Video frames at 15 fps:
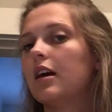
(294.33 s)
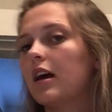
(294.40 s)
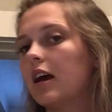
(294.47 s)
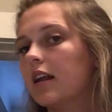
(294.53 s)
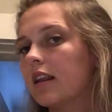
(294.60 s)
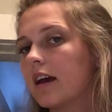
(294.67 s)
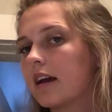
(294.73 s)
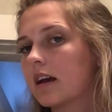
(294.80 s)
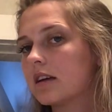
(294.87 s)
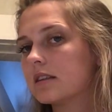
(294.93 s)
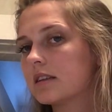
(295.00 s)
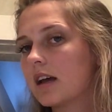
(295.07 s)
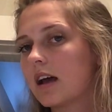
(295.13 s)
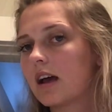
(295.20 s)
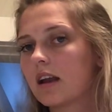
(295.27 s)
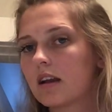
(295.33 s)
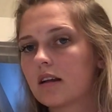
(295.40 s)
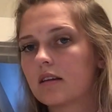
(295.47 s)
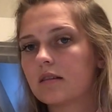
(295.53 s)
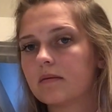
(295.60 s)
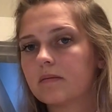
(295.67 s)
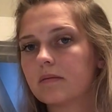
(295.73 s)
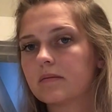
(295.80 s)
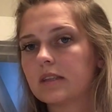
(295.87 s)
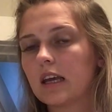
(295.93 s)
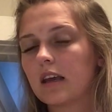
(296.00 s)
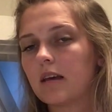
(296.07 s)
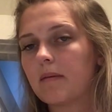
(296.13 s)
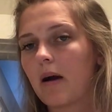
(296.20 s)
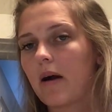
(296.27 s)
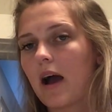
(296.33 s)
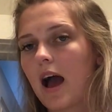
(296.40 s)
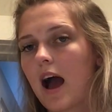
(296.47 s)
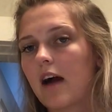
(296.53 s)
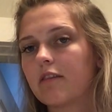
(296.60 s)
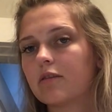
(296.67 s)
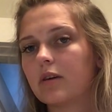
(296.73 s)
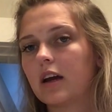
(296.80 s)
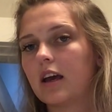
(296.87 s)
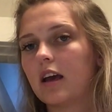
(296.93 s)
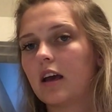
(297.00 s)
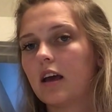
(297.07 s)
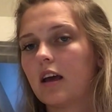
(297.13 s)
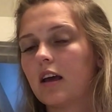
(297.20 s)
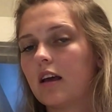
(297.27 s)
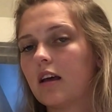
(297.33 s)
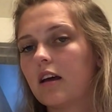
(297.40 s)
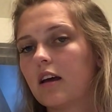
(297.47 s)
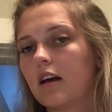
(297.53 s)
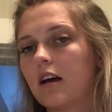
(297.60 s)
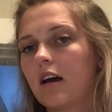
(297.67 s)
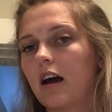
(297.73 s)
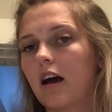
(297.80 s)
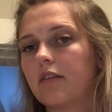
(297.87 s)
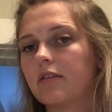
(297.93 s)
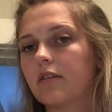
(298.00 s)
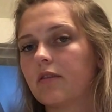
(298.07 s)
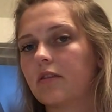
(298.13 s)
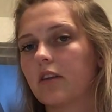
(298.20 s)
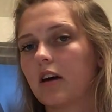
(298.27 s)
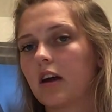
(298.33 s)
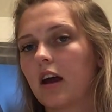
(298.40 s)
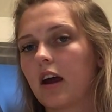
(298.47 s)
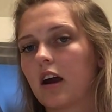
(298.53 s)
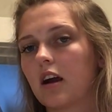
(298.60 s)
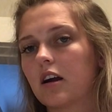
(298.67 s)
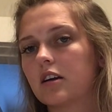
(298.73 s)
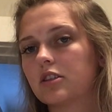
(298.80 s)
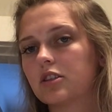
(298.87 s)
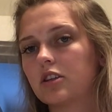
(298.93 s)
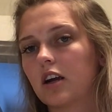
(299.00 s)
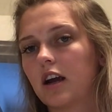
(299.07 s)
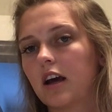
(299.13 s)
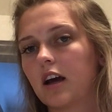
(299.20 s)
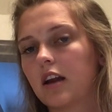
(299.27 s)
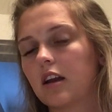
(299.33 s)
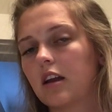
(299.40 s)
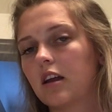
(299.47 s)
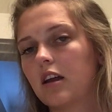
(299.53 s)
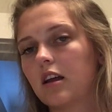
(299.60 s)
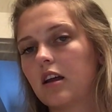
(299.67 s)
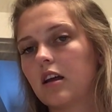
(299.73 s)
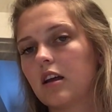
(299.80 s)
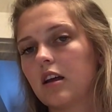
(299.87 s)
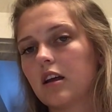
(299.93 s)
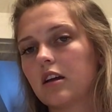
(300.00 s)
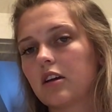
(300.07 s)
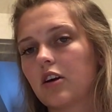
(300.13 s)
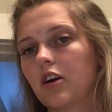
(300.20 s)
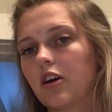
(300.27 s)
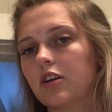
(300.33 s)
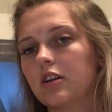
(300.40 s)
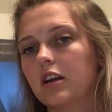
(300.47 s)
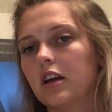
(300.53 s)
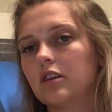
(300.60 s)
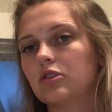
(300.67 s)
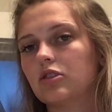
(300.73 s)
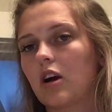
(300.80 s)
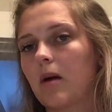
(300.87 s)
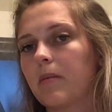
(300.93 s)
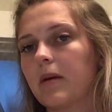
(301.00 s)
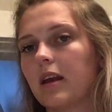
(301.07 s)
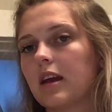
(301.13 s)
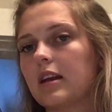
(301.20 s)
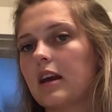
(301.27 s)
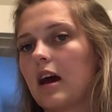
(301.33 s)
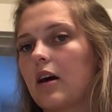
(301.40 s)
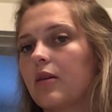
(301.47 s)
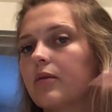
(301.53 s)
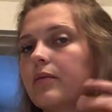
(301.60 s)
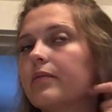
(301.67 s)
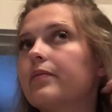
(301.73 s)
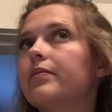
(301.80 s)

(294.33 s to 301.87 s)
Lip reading: And like I said, taking about half of the hair strand, curling, dropping it down.